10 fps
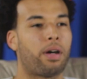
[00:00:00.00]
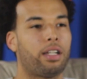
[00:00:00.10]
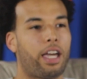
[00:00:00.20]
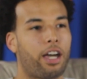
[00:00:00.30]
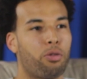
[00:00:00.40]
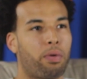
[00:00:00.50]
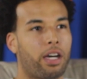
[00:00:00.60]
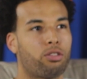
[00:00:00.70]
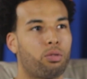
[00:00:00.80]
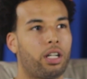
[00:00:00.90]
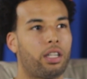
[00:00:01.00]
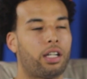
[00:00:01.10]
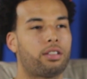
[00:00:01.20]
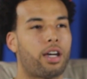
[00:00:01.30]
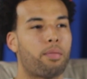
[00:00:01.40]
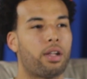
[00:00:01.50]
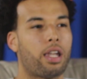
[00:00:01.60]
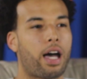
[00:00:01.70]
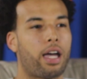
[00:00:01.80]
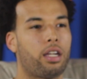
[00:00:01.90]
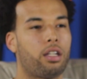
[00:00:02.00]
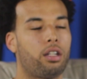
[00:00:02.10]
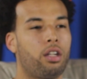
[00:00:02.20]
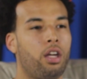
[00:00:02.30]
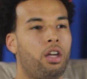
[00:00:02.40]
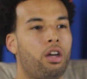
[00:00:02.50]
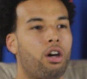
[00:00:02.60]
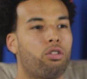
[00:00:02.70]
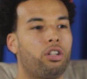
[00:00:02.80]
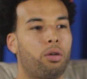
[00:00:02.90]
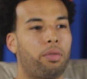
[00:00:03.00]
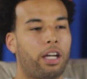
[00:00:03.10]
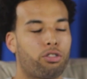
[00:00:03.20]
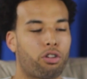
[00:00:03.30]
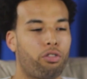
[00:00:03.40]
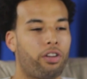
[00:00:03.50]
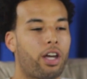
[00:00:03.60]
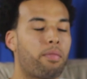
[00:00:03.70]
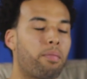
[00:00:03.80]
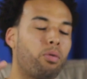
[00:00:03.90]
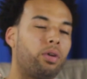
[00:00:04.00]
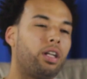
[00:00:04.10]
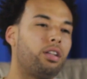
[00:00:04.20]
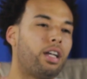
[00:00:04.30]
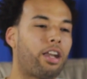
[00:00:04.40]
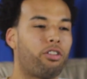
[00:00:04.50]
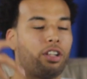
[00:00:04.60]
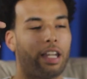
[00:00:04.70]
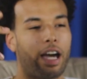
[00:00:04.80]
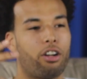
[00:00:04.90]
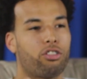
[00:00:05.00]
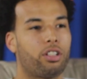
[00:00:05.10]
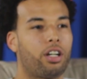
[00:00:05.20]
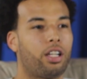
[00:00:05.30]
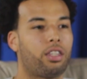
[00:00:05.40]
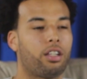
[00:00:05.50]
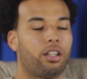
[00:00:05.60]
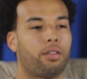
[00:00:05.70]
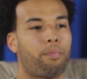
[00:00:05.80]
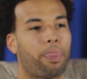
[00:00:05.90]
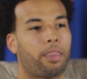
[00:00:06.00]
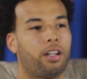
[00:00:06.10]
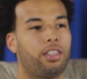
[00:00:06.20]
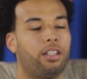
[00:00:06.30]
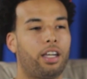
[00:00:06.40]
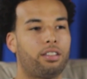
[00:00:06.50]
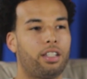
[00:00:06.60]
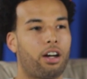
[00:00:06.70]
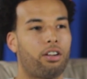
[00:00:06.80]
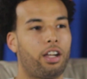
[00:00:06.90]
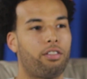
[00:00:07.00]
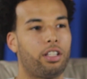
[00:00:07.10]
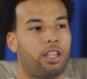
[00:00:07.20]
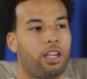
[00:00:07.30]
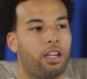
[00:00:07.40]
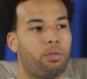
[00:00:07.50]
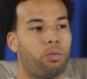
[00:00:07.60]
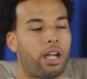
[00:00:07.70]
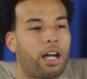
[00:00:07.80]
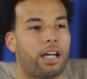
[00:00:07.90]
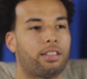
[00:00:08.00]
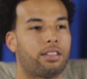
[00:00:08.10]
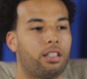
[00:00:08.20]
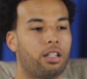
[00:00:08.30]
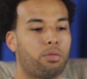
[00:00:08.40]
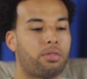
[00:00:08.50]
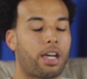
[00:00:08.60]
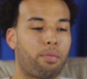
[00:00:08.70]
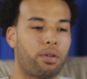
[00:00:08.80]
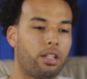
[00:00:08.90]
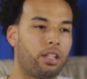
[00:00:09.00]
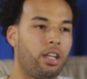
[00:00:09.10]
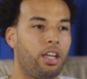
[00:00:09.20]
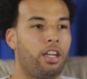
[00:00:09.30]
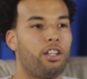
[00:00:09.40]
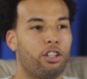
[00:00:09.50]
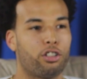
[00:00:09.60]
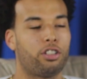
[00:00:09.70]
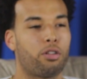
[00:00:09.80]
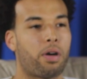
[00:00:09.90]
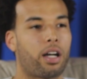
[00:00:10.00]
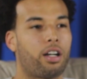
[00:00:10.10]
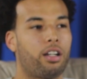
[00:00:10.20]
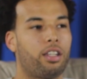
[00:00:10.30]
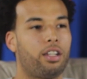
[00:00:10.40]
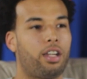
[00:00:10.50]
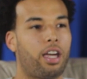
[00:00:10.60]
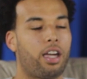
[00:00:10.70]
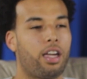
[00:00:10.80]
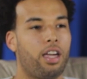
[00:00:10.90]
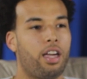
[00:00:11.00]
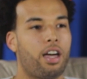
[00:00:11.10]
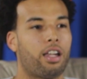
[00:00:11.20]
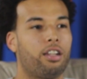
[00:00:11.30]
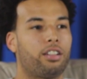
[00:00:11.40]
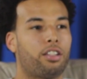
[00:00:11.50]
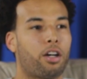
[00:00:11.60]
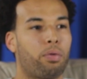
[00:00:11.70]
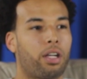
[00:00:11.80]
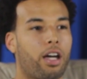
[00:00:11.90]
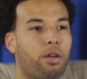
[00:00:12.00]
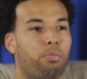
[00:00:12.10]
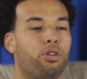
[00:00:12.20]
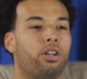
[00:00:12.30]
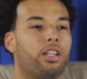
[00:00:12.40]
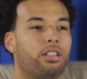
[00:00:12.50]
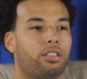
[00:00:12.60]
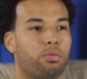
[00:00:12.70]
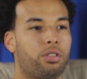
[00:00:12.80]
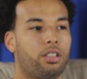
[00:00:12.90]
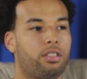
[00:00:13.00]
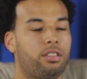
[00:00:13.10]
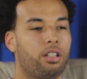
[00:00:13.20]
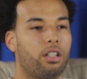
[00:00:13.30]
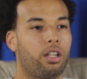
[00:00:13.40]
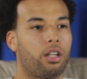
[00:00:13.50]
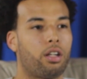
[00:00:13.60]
my dad who passed away at that time a lot and holding up that trophy. I remember we got on the ladders and cut the cut the nets down and everything. And when I got up top and you know took my cut of the net, I looked up and kind of blew a kiss up to the ceiling